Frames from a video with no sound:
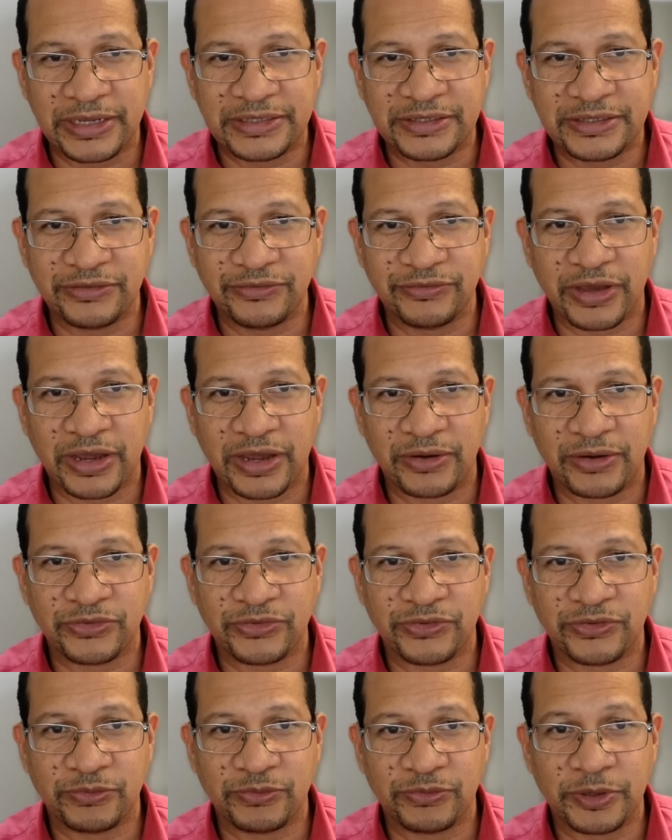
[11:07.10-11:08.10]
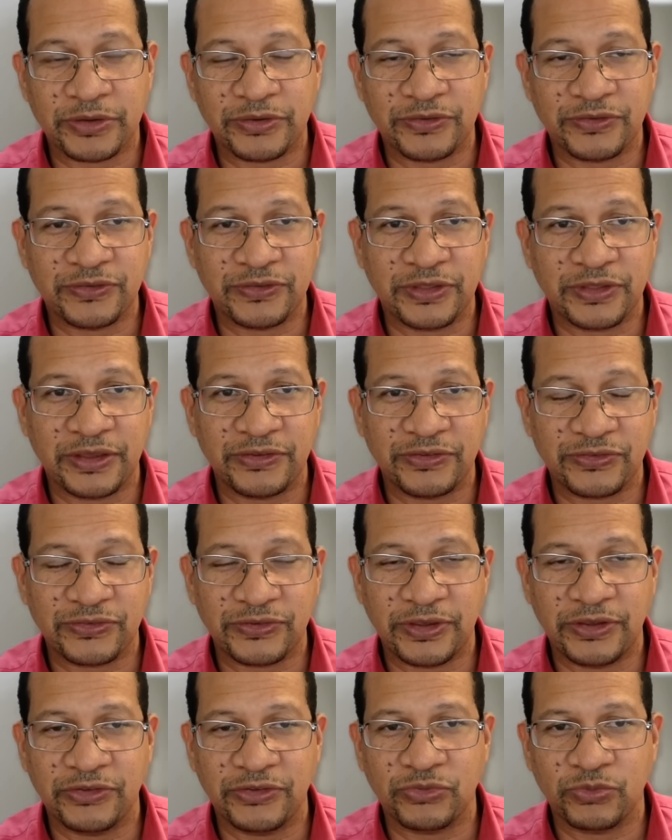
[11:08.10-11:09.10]
viruses, because this
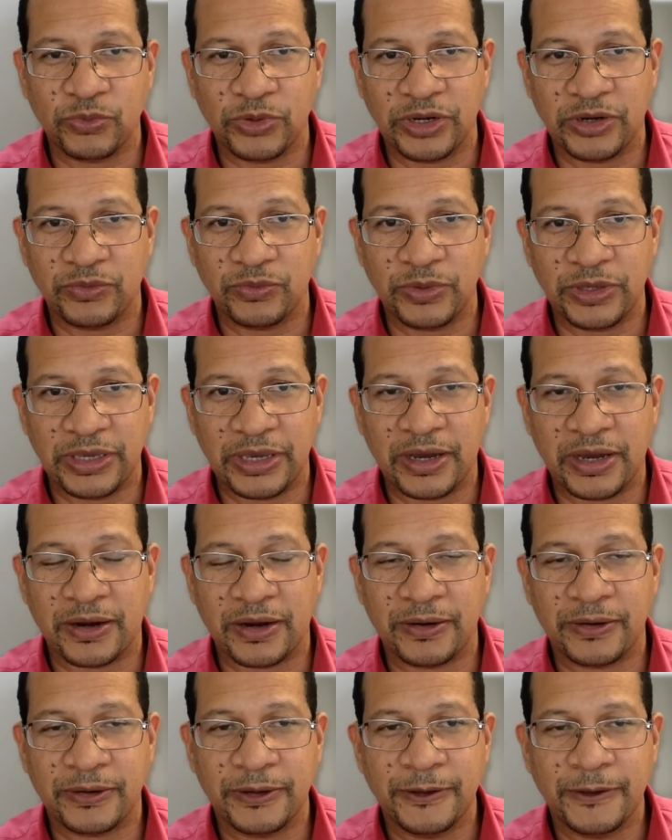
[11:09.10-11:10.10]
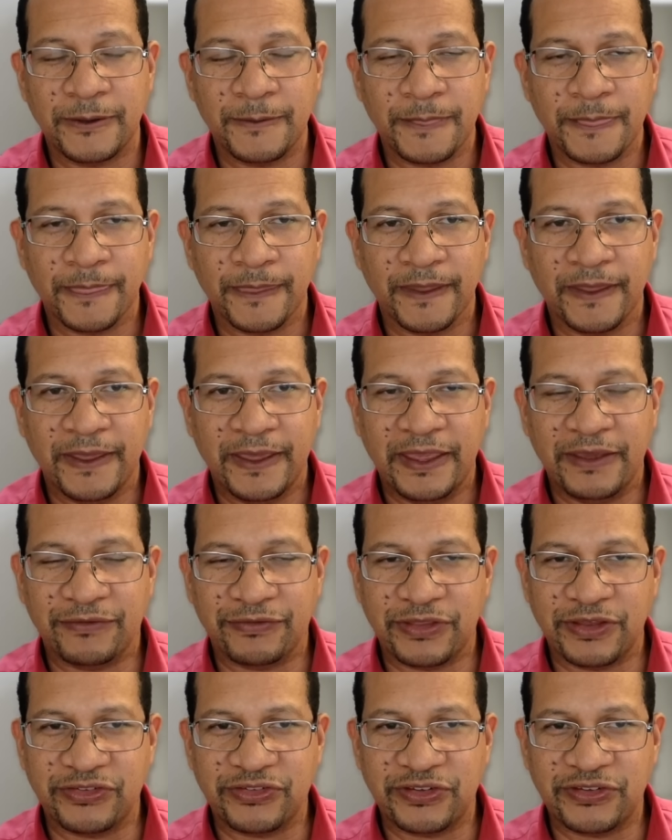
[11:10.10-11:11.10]
is where we are. If
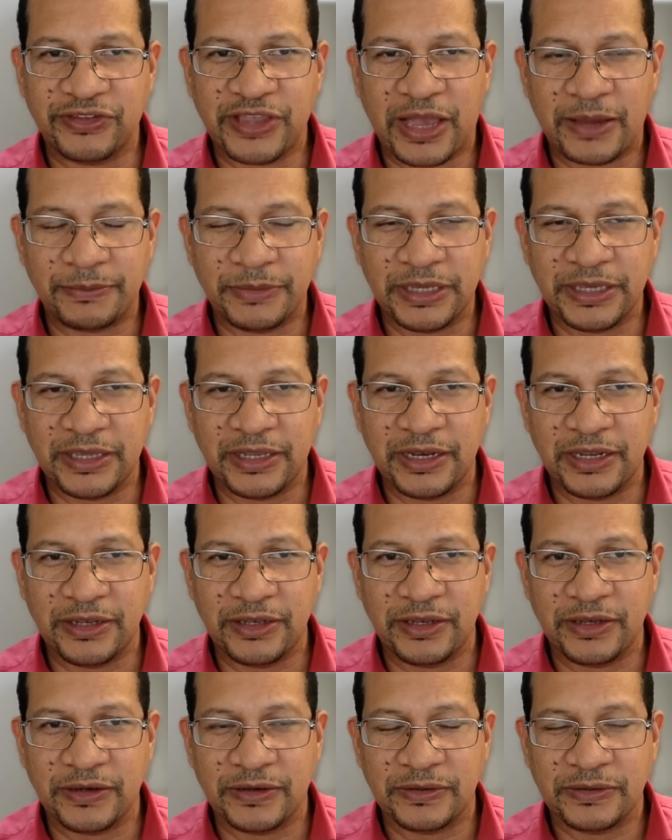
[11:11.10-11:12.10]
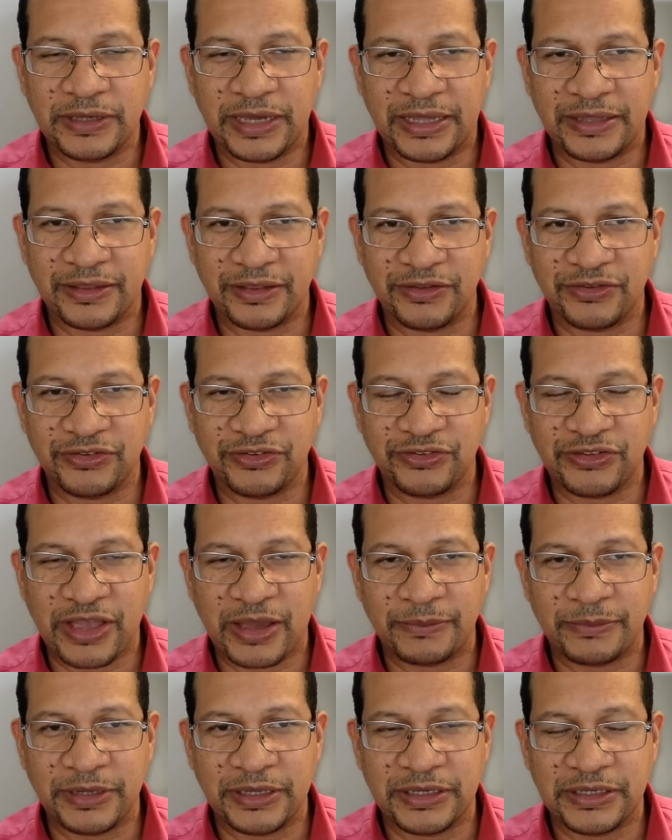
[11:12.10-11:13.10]
this is happening in India and this is
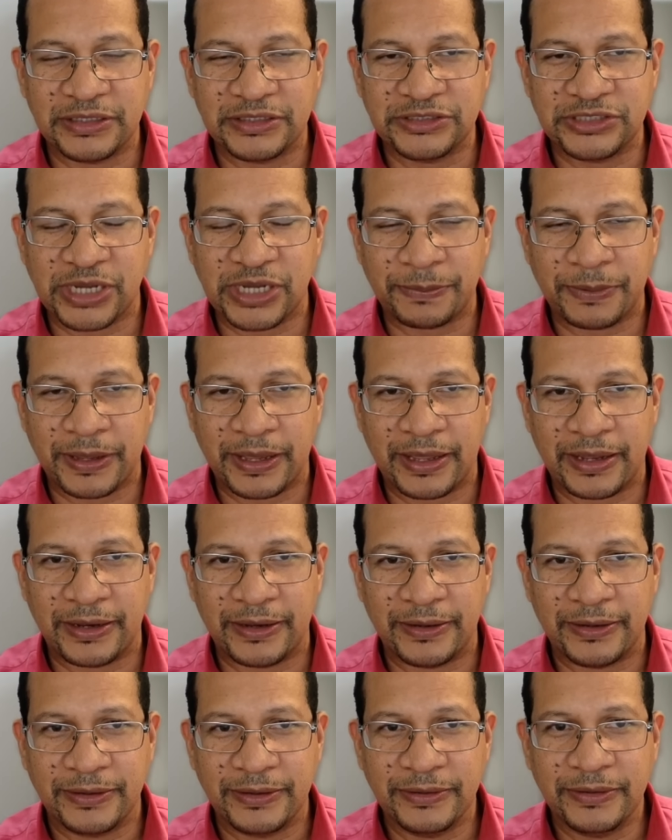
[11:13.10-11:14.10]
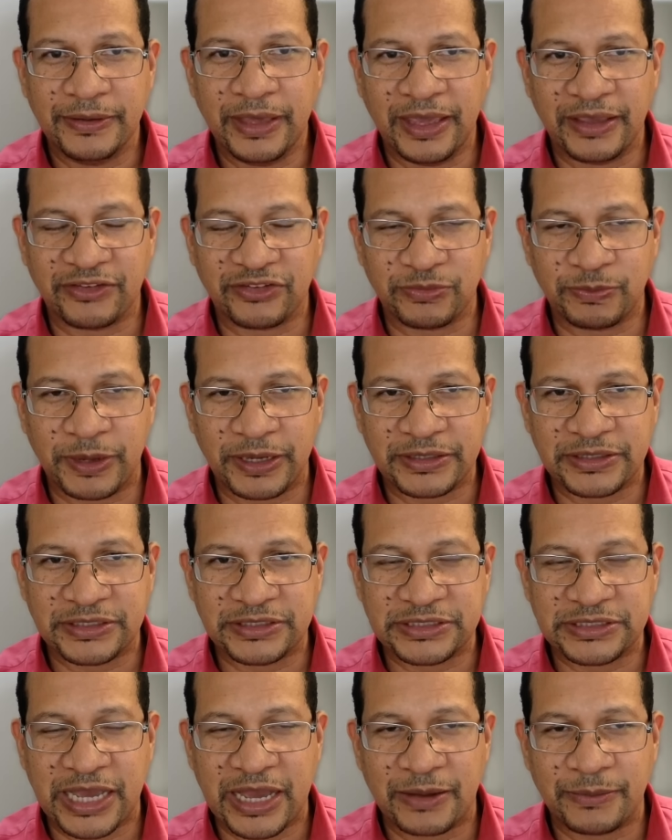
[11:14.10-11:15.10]
happening in Japan, expect it to
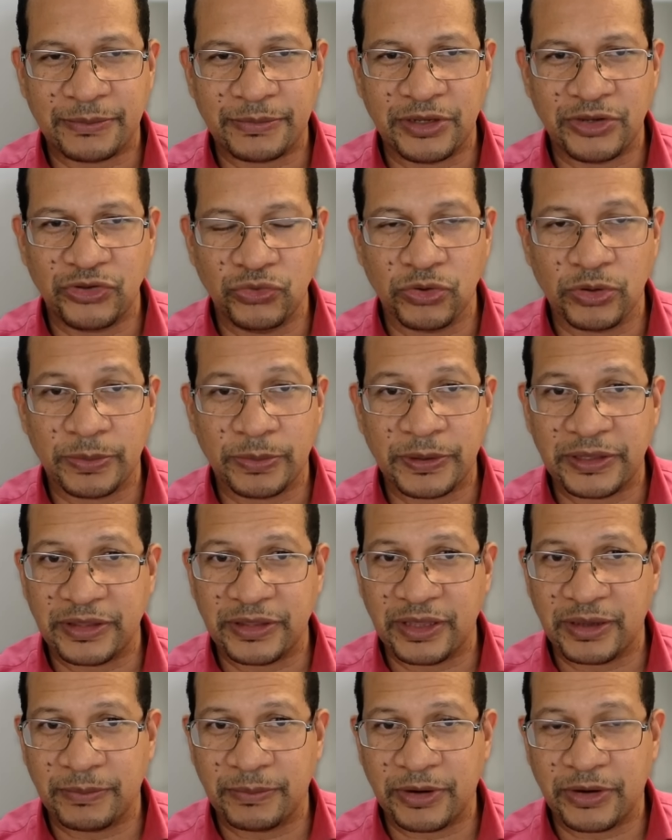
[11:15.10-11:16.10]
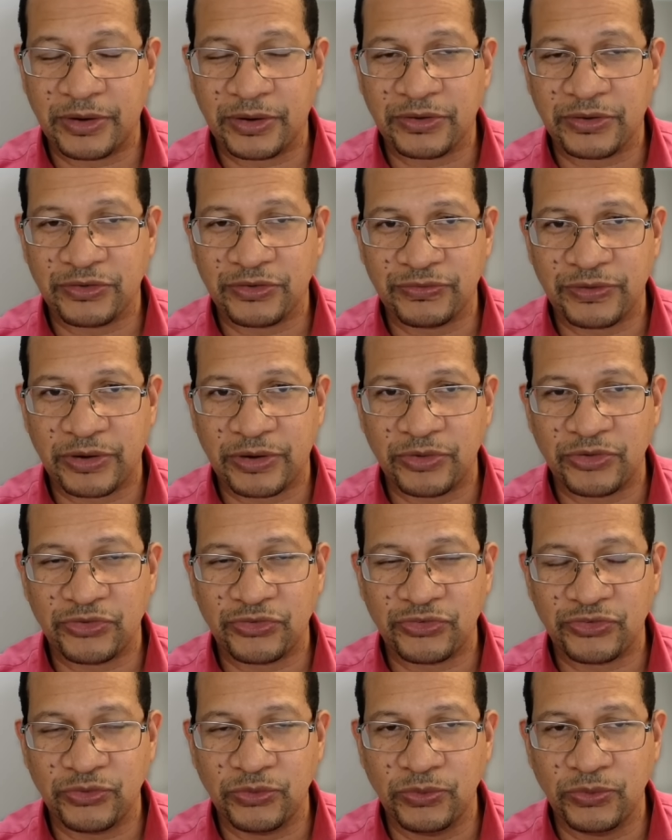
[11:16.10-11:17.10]
happen in Europe and the Americas very
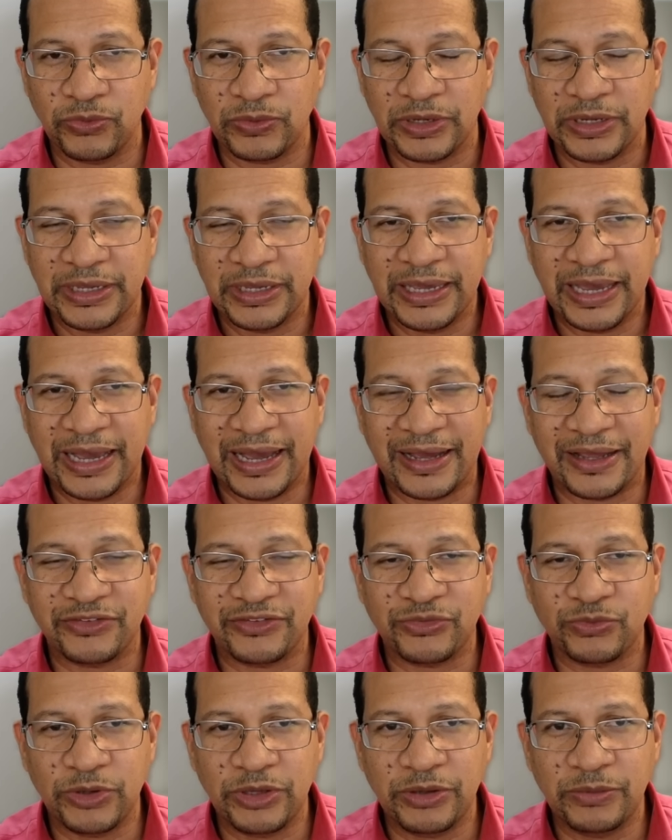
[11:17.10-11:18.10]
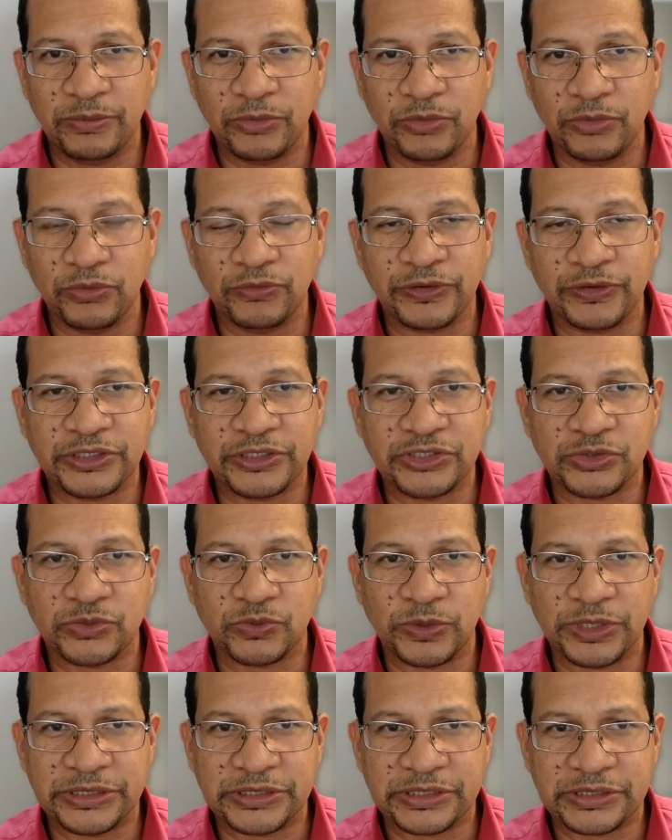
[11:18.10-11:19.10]
soon as we move into
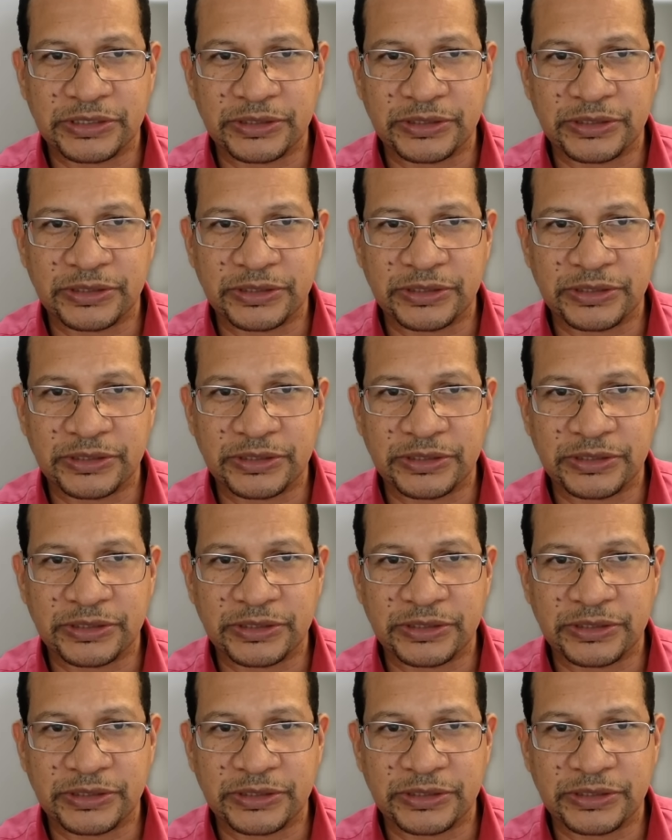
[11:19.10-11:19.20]
winter.